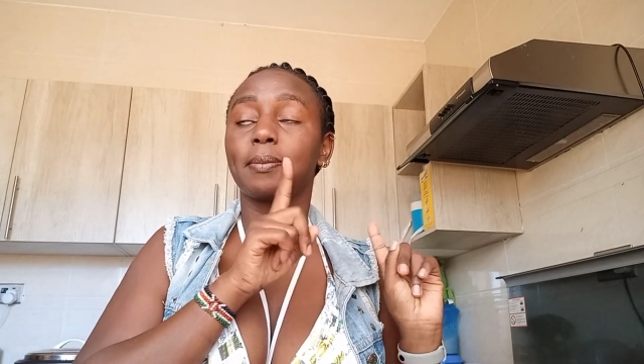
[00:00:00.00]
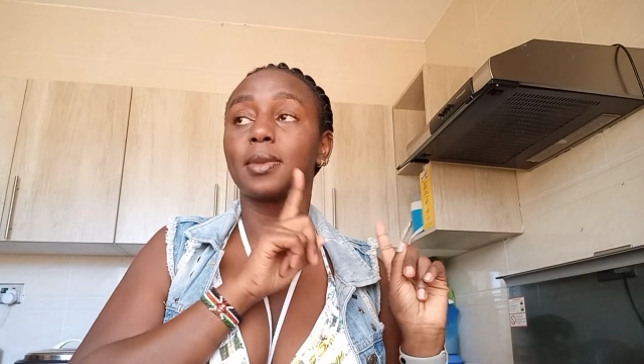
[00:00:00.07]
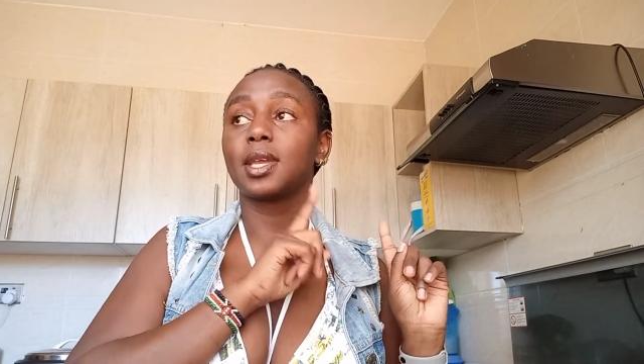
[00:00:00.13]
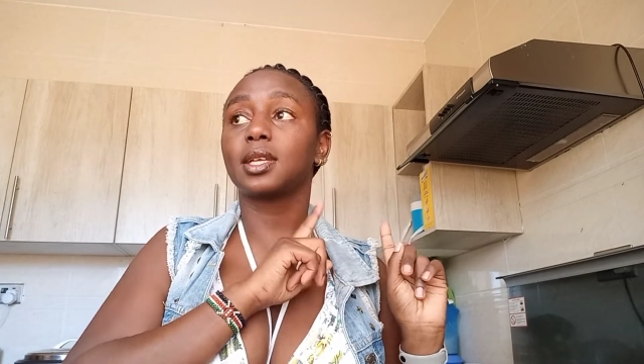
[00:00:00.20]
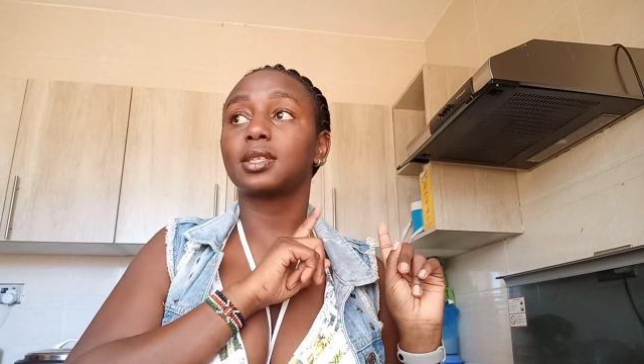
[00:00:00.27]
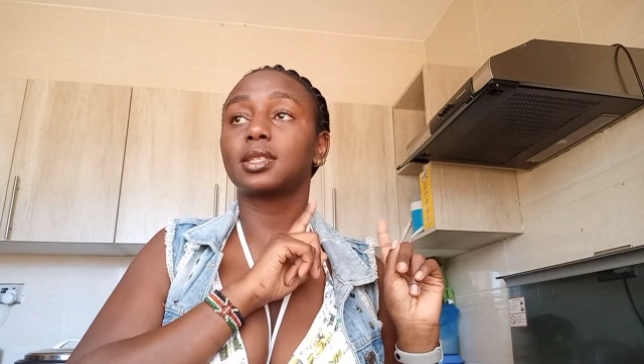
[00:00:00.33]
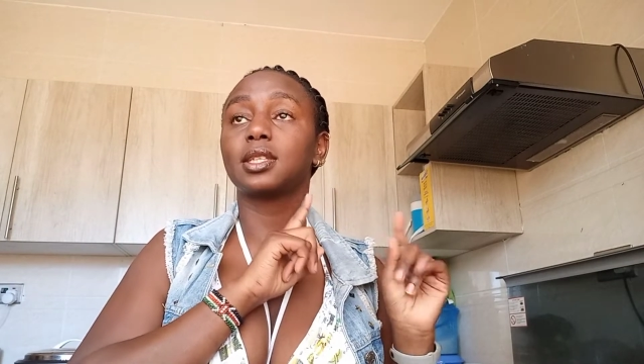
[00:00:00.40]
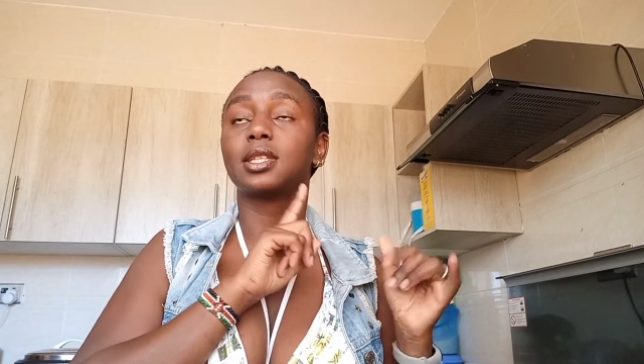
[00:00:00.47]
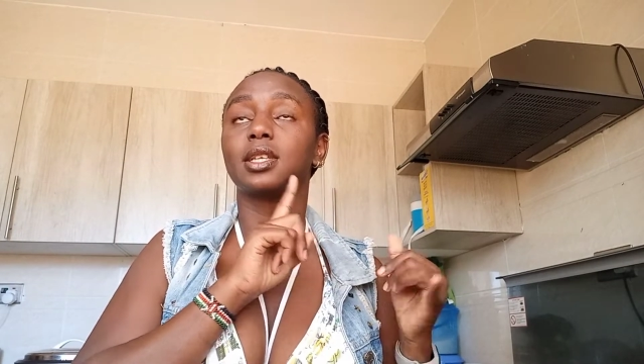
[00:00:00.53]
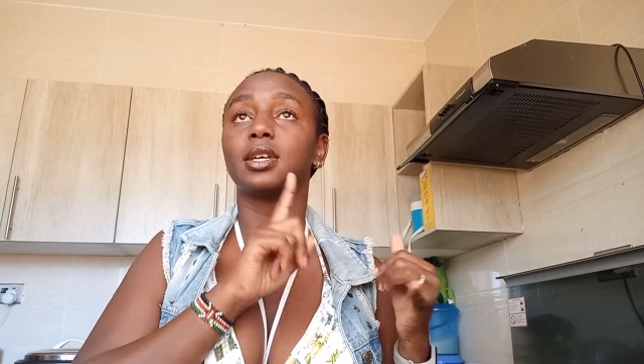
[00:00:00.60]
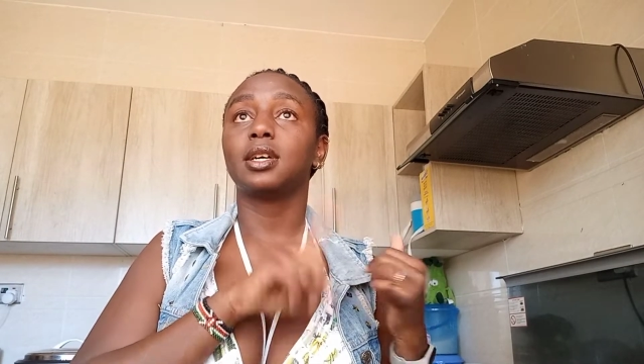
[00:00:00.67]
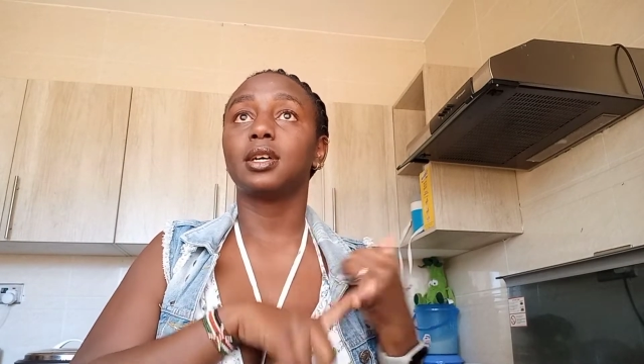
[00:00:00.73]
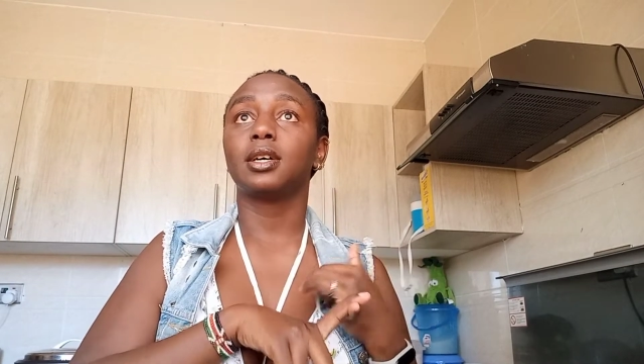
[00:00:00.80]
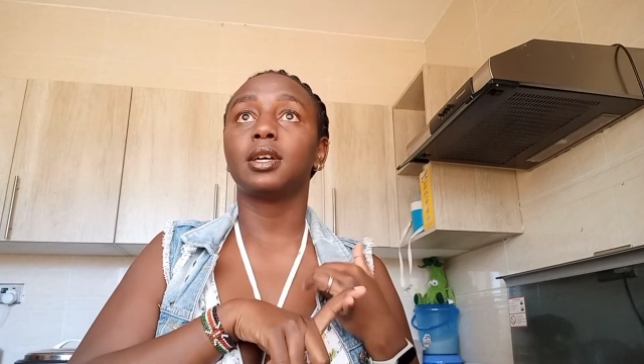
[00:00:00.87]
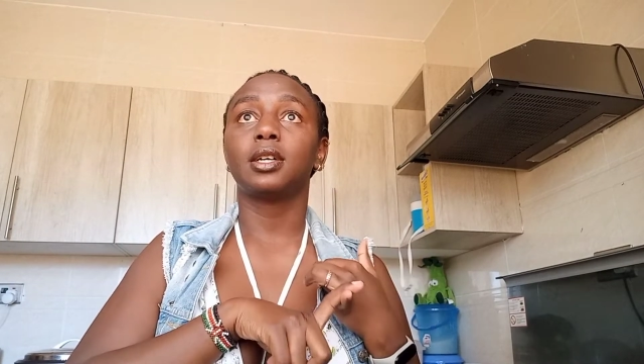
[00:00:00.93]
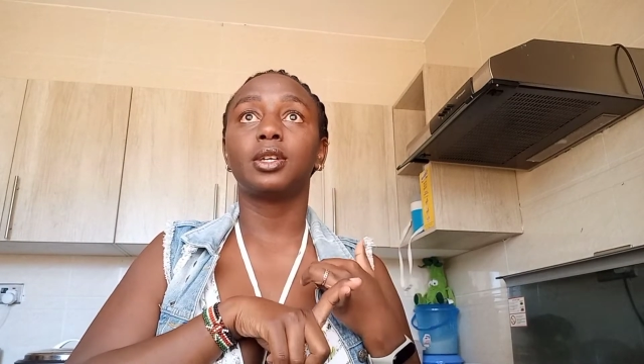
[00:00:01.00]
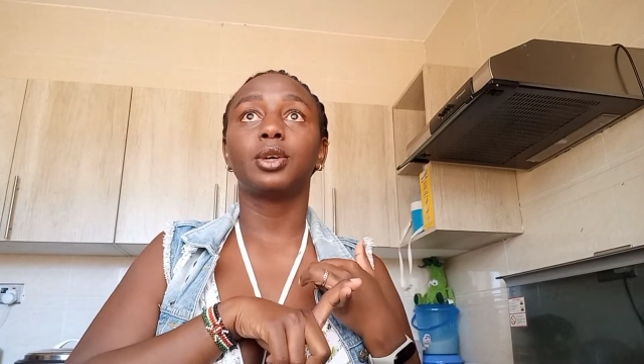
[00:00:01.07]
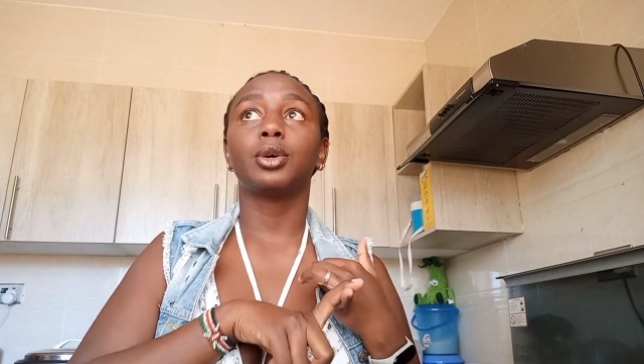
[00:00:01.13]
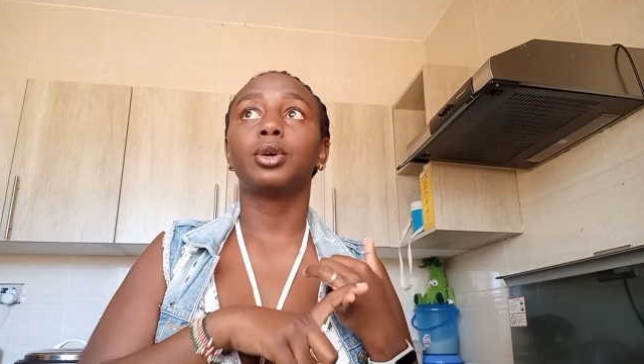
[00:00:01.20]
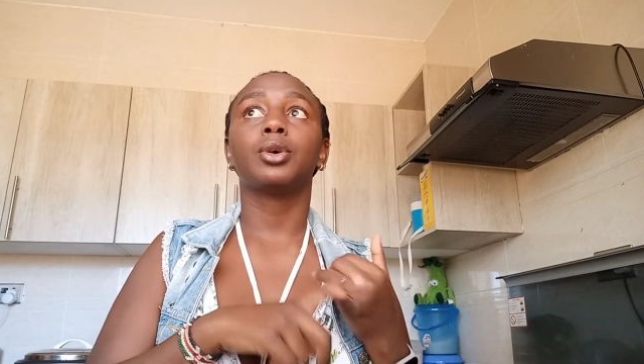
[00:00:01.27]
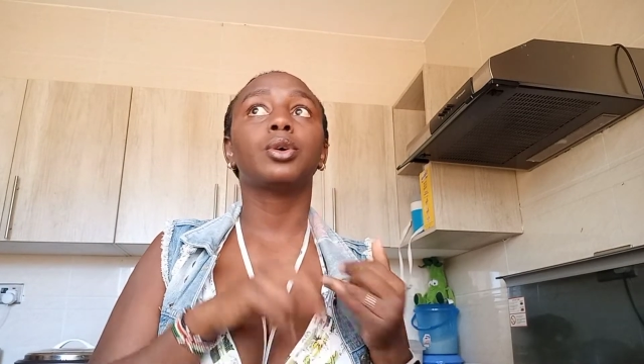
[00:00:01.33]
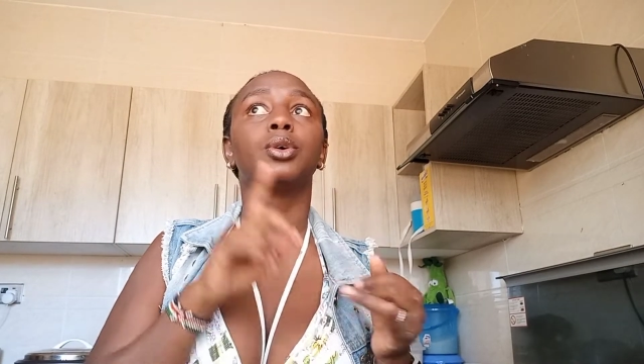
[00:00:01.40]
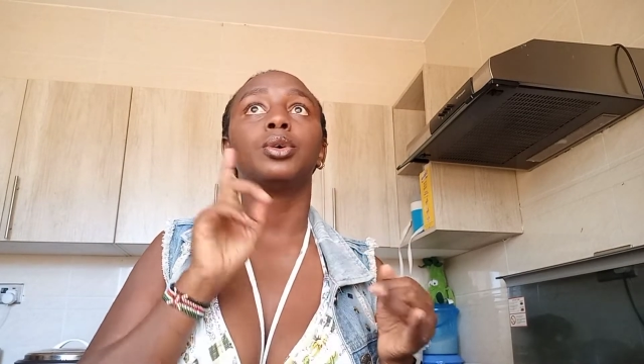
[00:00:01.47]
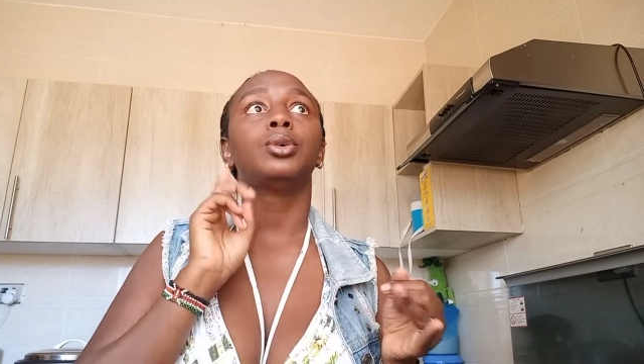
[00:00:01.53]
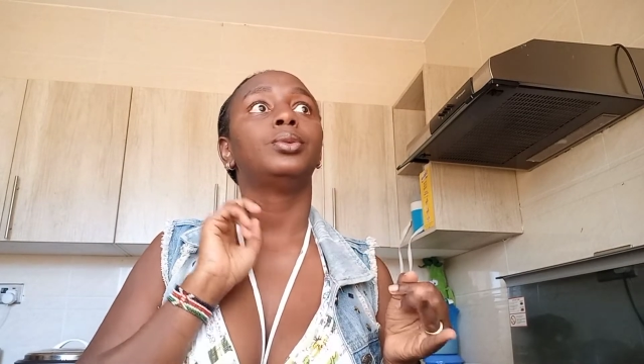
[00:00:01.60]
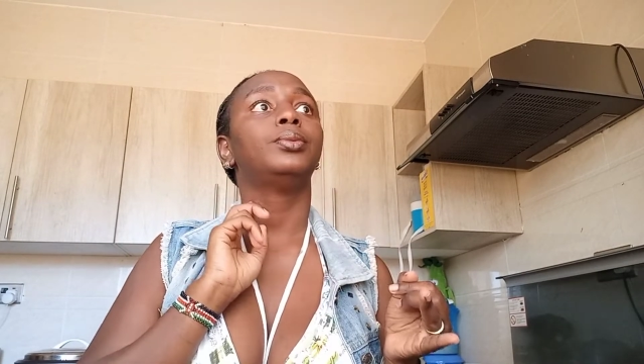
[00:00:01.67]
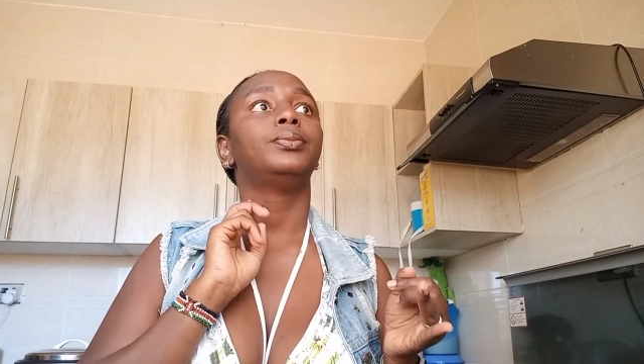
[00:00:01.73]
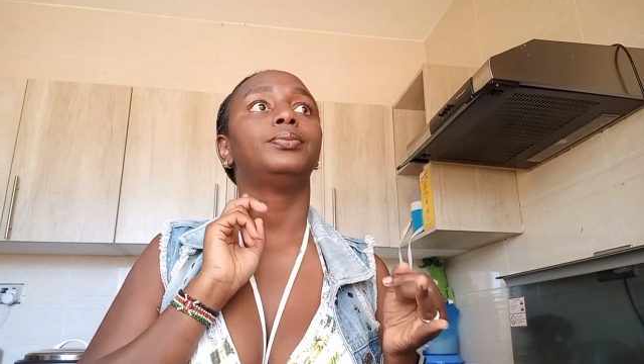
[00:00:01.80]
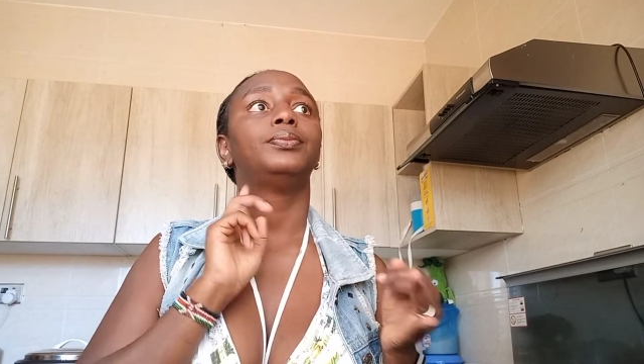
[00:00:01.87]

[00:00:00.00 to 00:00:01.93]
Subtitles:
mixed the dough,